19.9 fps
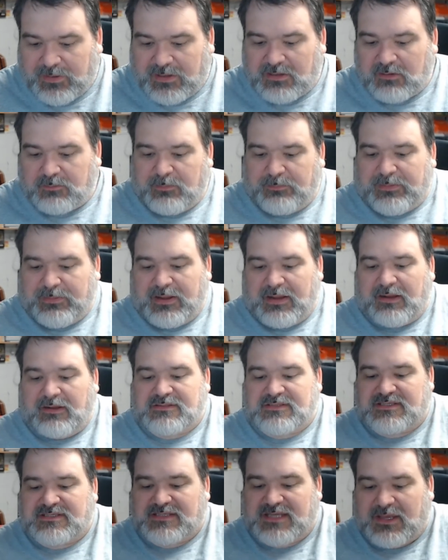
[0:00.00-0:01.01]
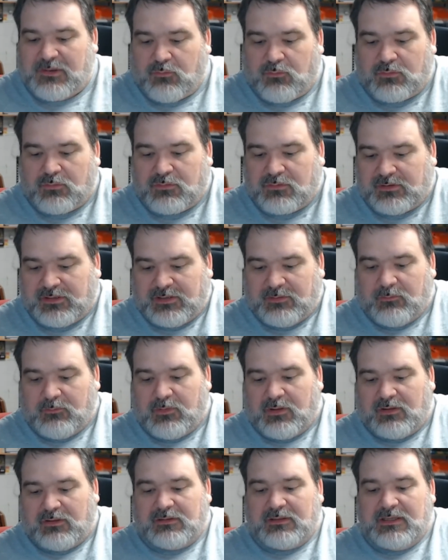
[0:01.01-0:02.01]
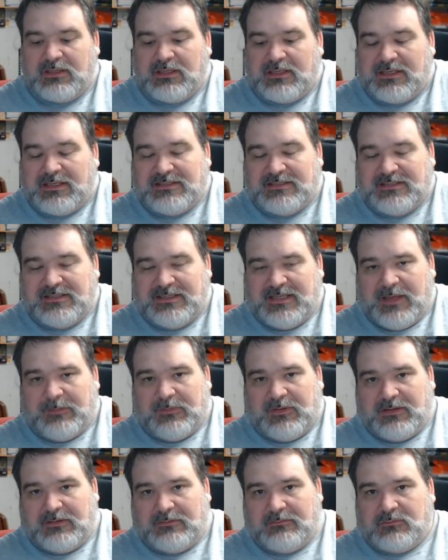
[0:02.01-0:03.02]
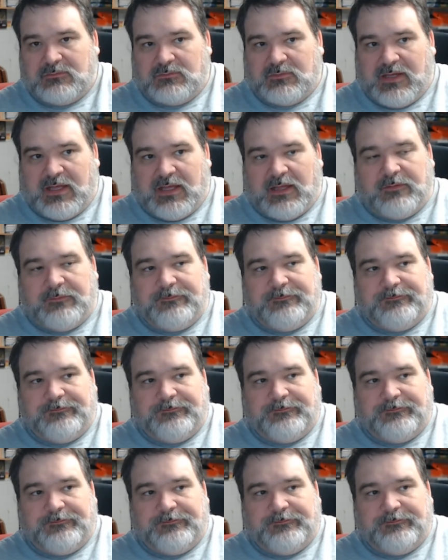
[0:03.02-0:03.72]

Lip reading: prepare and stay orderly while DMing? well,